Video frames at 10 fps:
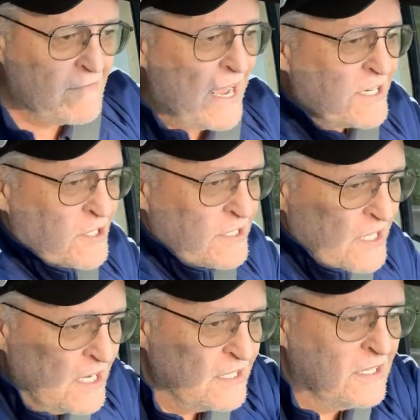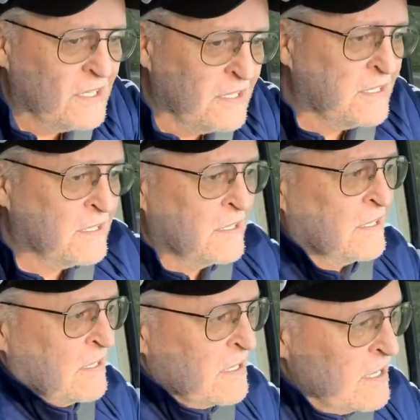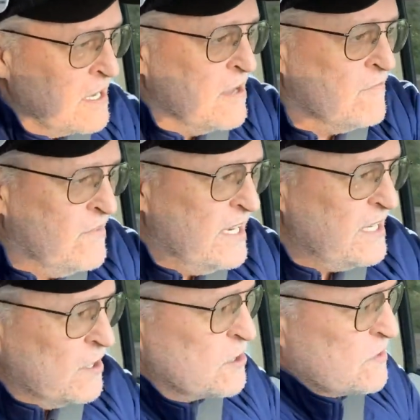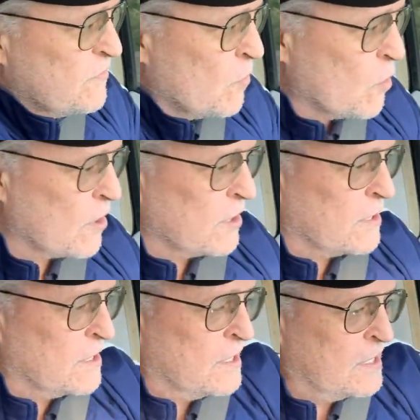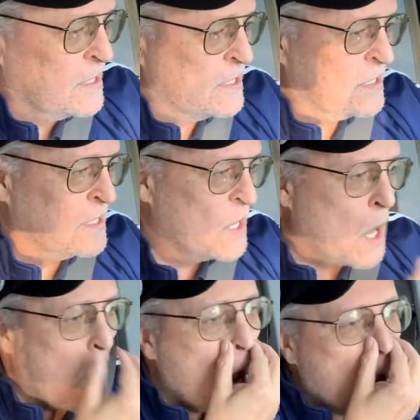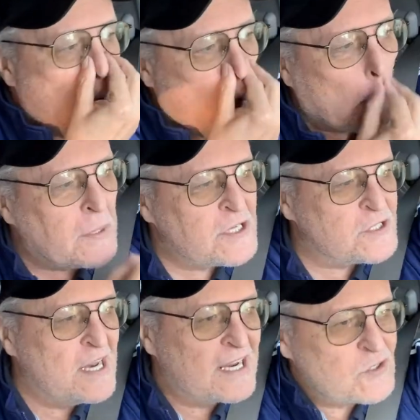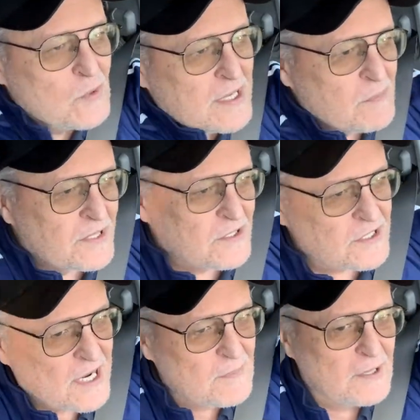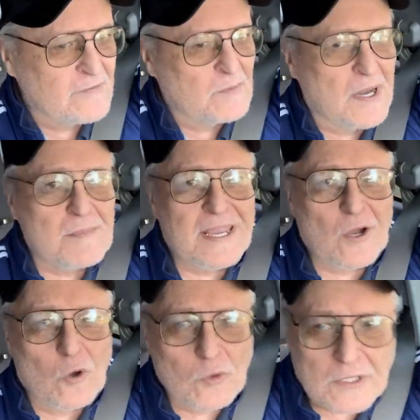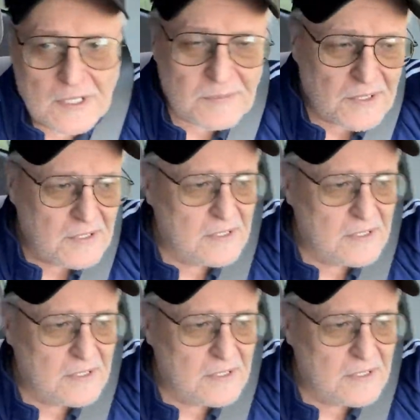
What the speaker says: actually done videos for this next week, but there's a couple of them I may hold up.